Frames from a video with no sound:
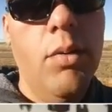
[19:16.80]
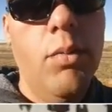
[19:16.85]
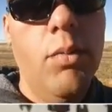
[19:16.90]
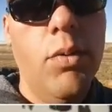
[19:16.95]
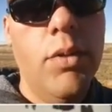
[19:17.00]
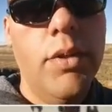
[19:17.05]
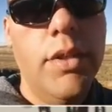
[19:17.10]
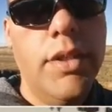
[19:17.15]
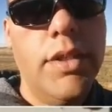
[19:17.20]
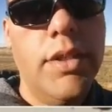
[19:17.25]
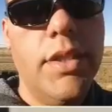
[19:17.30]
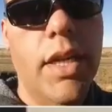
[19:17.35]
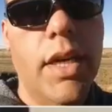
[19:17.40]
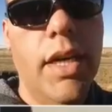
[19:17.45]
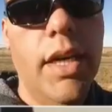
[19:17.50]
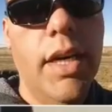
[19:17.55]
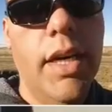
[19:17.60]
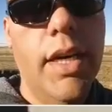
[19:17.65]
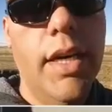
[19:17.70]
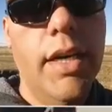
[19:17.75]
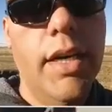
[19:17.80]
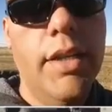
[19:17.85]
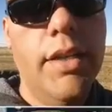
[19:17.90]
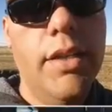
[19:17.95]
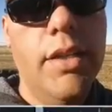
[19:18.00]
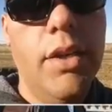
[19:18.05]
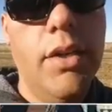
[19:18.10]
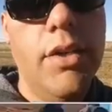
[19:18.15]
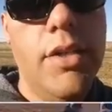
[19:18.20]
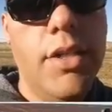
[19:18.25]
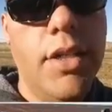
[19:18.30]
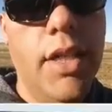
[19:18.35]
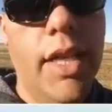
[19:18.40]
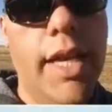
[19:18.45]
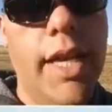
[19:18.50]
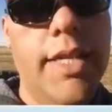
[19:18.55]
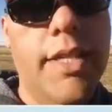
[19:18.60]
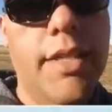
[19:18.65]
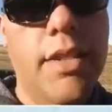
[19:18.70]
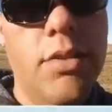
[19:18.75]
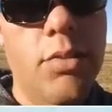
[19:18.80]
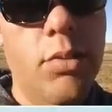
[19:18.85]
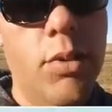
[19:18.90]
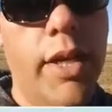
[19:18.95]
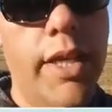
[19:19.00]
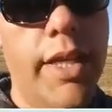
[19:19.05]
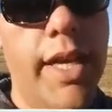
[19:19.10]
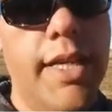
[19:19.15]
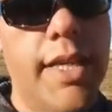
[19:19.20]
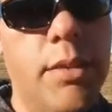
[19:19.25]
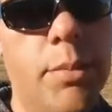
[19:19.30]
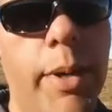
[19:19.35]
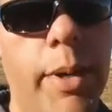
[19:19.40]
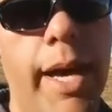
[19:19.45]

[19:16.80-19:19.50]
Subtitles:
once there's less than 20,000